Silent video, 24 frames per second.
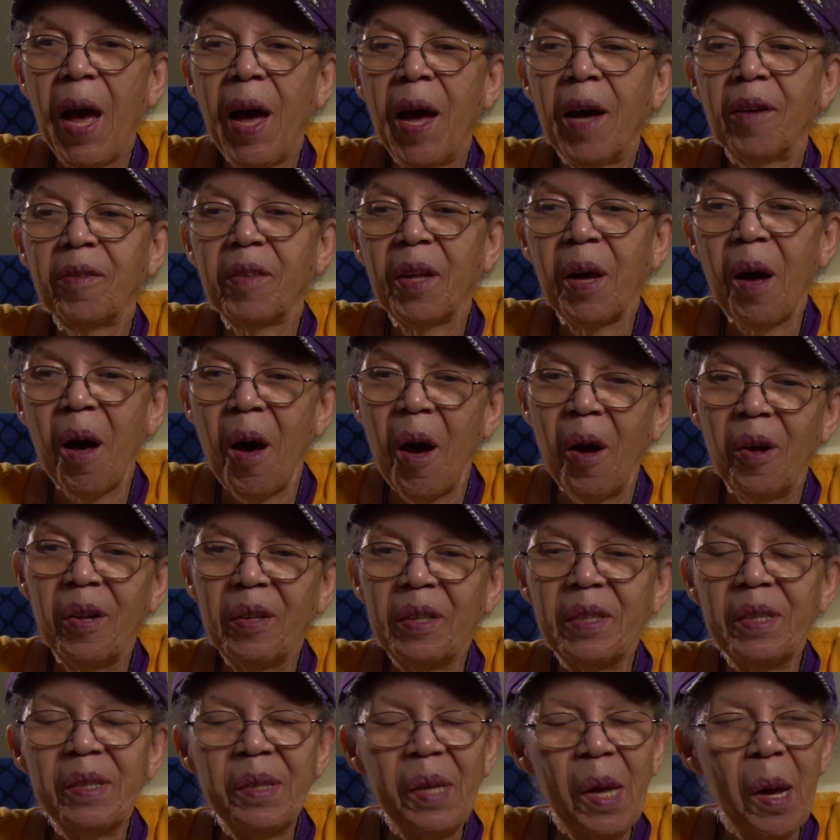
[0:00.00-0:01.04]
After all
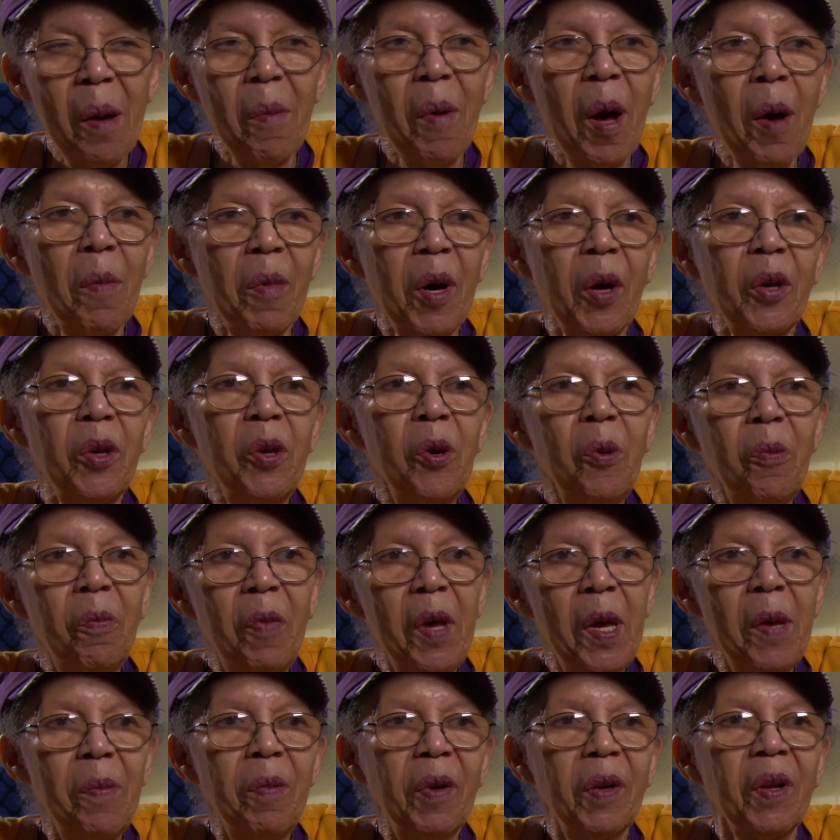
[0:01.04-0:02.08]
this time, I'm a you
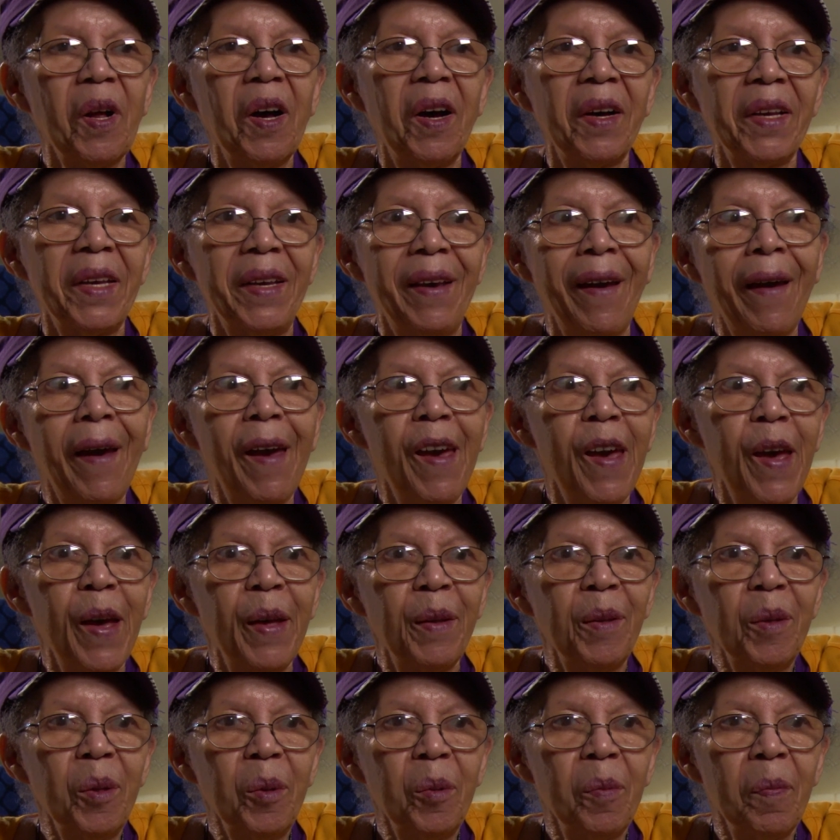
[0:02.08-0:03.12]
people
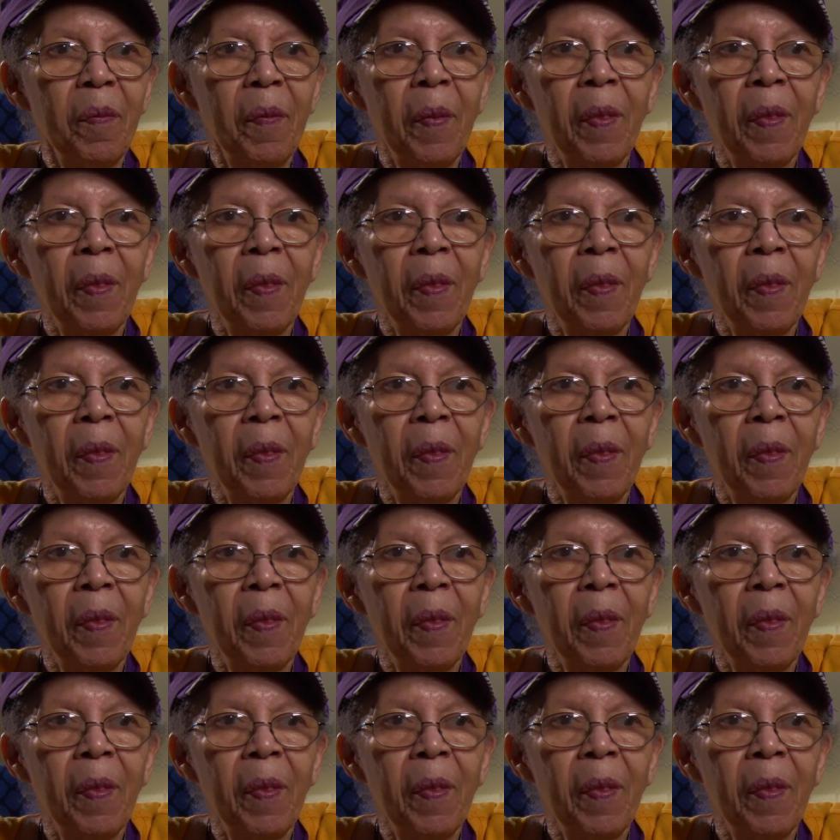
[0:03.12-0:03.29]
again.